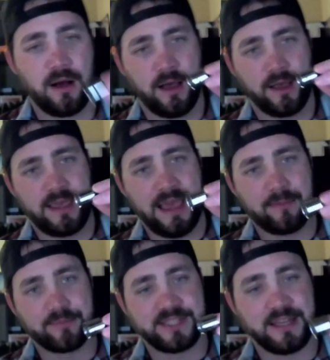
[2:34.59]

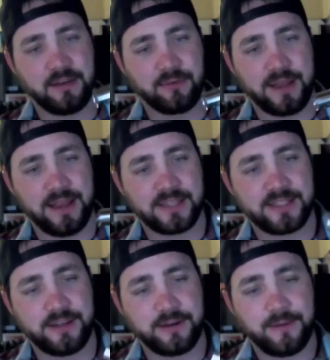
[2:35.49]
cap sitting right
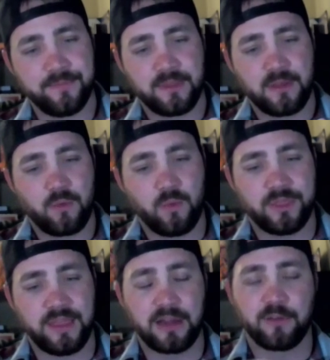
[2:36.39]
next here with
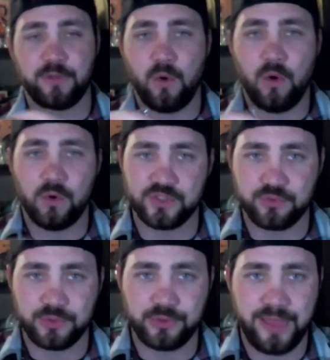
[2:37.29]
the airflow holes
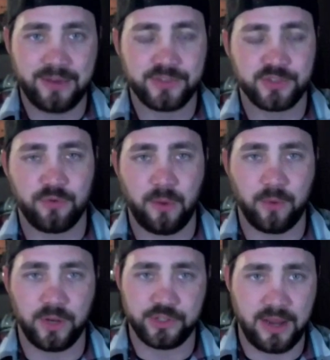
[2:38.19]
drilled out, so if I
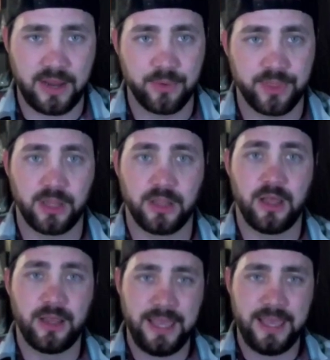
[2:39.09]
want to try it with a
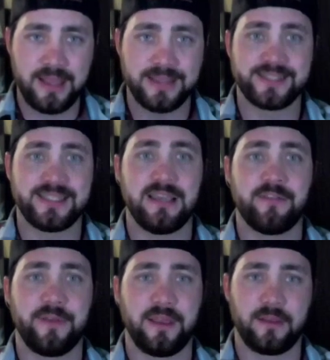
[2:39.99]
lung hit and see
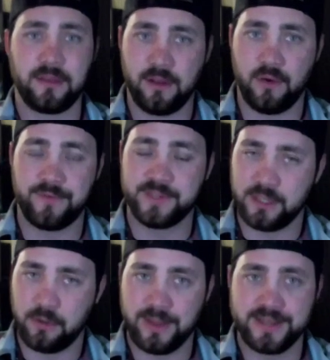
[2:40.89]
if it, if it's a
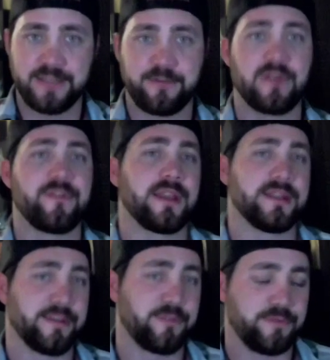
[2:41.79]
little bit different, if I get
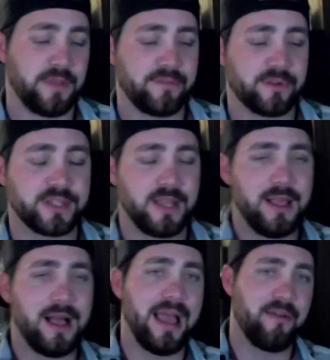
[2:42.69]
different
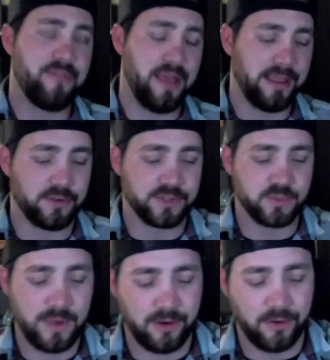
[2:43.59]
flavors, I have that here as
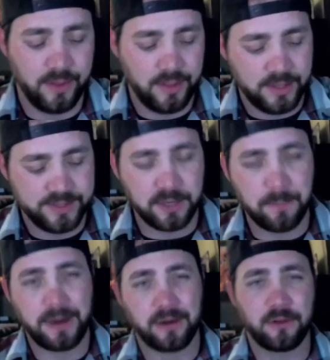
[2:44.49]
well to
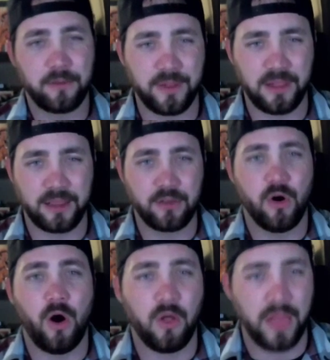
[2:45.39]
compare a little bit, like,
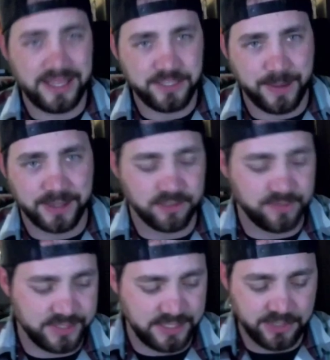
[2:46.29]
all aspects of
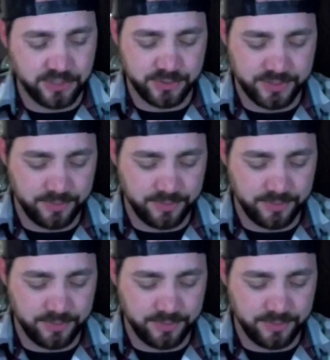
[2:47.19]
this e-juice.